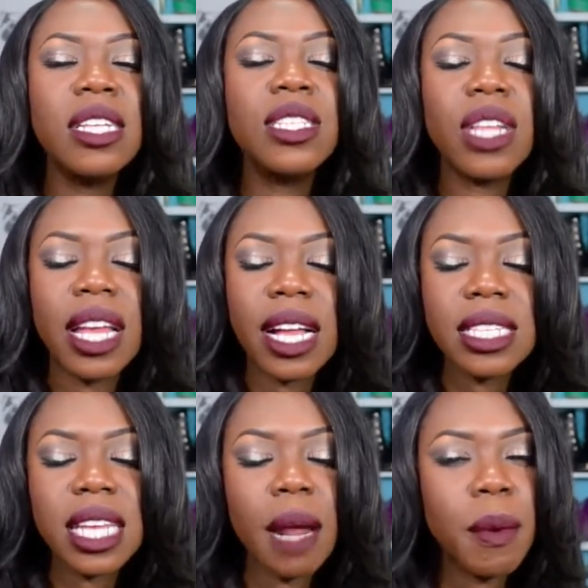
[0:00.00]
So like I
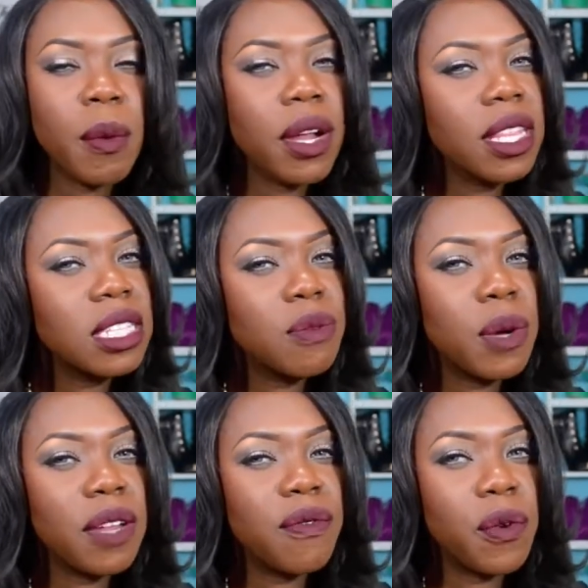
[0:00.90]
said, I've been wearing this
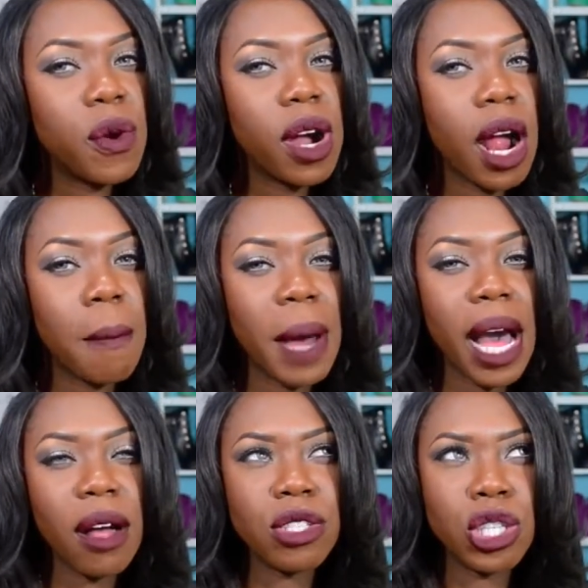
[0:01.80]
one for
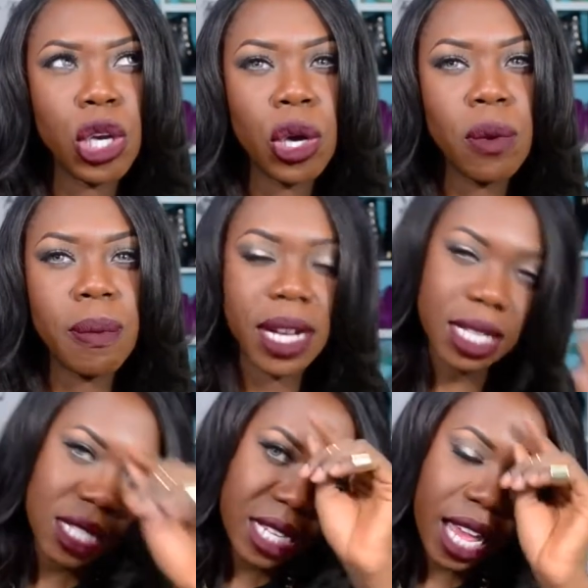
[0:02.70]
about 2
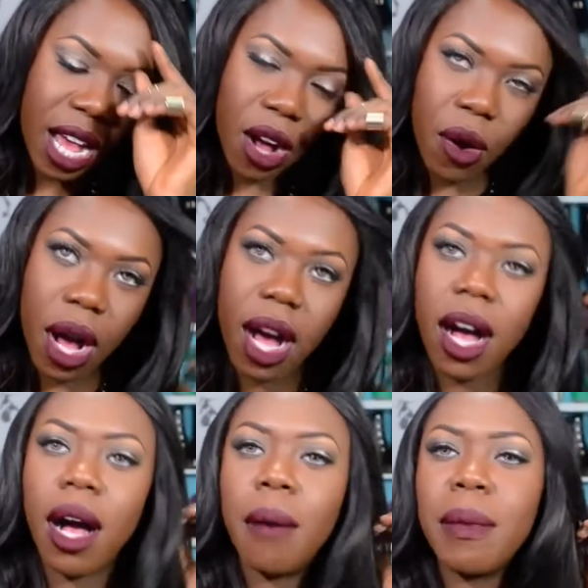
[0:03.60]
months
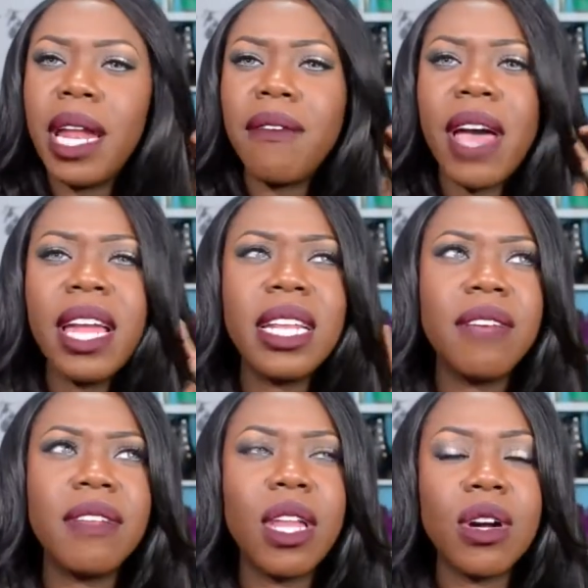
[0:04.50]
now, and I've had it
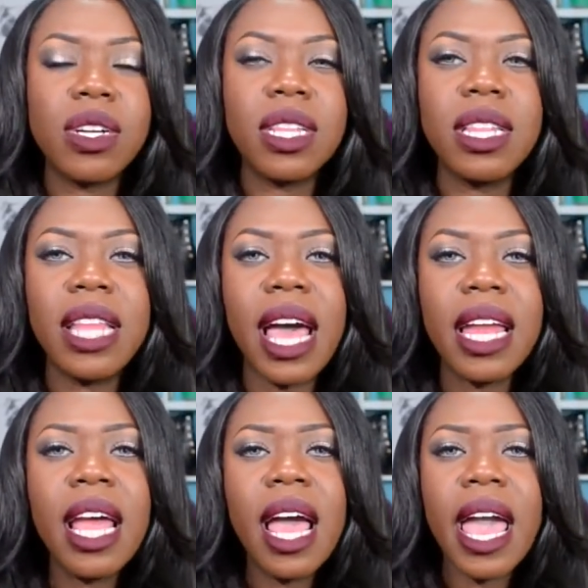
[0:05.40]
even longer than
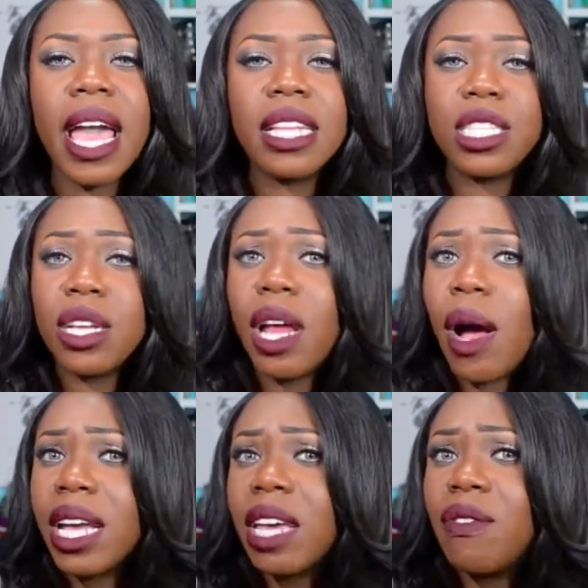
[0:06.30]
that, and so now
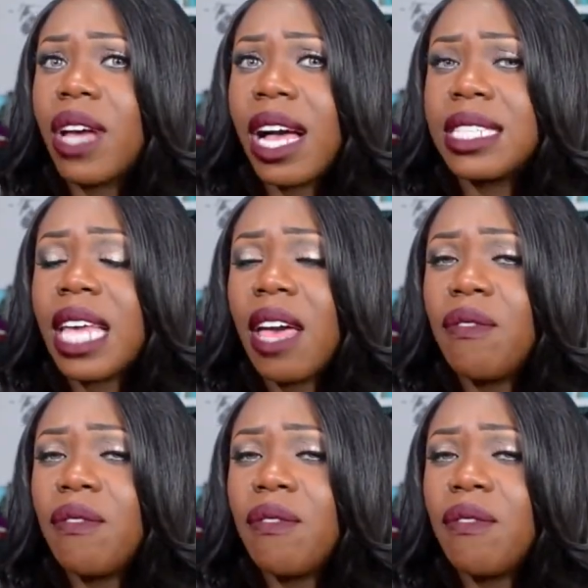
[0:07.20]
I can give you guys a